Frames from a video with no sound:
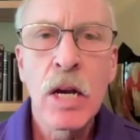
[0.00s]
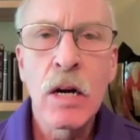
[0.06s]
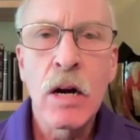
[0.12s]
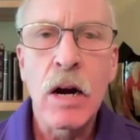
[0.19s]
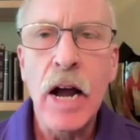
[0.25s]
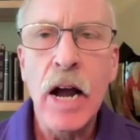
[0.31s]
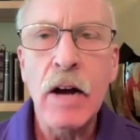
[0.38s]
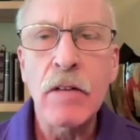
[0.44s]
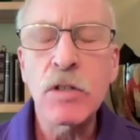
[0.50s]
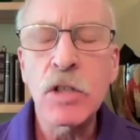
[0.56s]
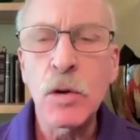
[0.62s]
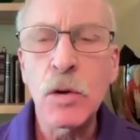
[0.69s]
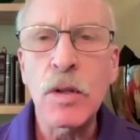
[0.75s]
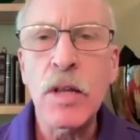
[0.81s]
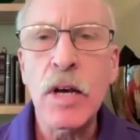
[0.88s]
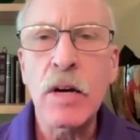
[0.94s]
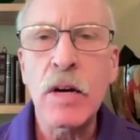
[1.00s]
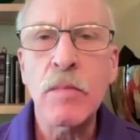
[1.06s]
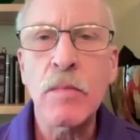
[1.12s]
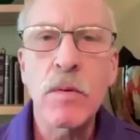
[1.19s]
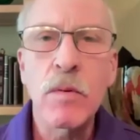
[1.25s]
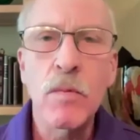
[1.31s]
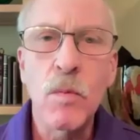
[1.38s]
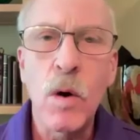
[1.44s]
I have two of
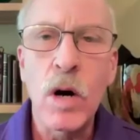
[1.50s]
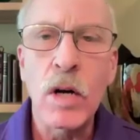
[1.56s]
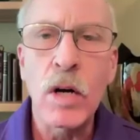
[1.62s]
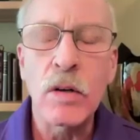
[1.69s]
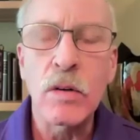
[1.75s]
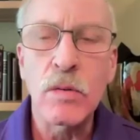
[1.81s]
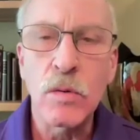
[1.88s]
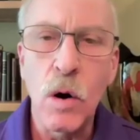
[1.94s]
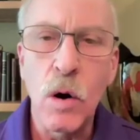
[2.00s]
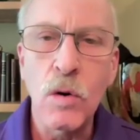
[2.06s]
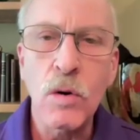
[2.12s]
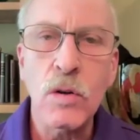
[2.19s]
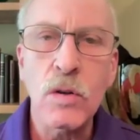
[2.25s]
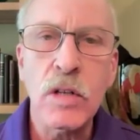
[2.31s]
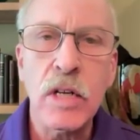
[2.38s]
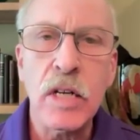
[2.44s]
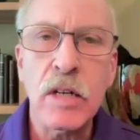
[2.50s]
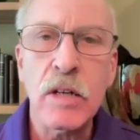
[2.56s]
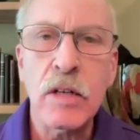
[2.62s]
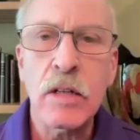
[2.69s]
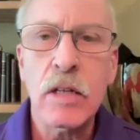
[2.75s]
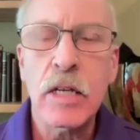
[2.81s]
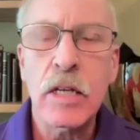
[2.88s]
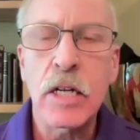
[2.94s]
them, one
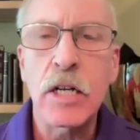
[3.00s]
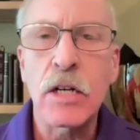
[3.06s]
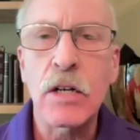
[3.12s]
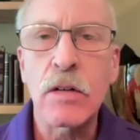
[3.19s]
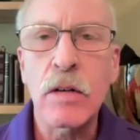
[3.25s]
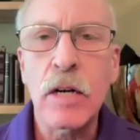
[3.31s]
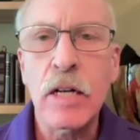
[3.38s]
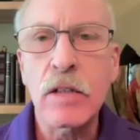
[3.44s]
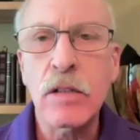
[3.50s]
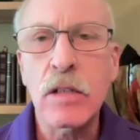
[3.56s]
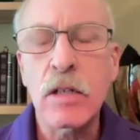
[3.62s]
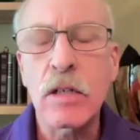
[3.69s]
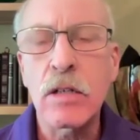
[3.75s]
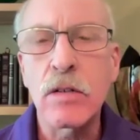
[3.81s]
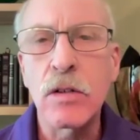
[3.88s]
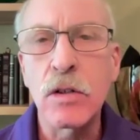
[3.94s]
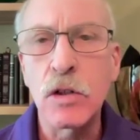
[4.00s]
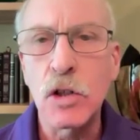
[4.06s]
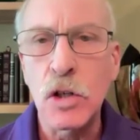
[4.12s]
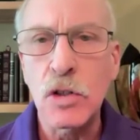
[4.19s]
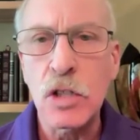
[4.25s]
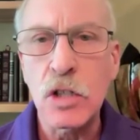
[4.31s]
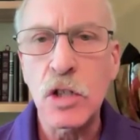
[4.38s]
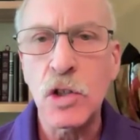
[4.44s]
locally here at the New
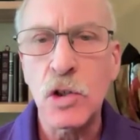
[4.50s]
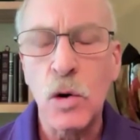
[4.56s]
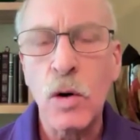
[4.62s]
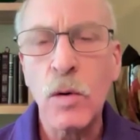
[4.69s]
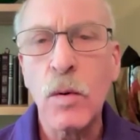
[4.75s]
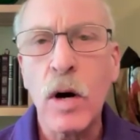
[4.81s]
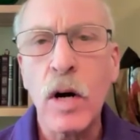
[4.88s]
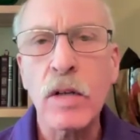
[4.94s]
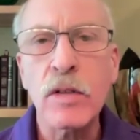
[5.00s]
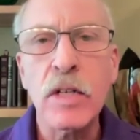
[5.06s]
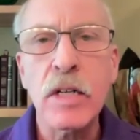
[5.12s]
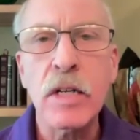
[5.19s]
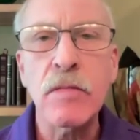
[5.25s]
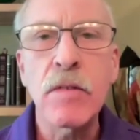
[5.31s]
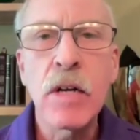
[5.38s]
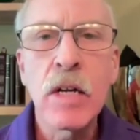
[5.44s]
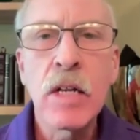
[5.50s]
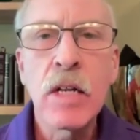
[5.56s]
Jersey Shore where I live,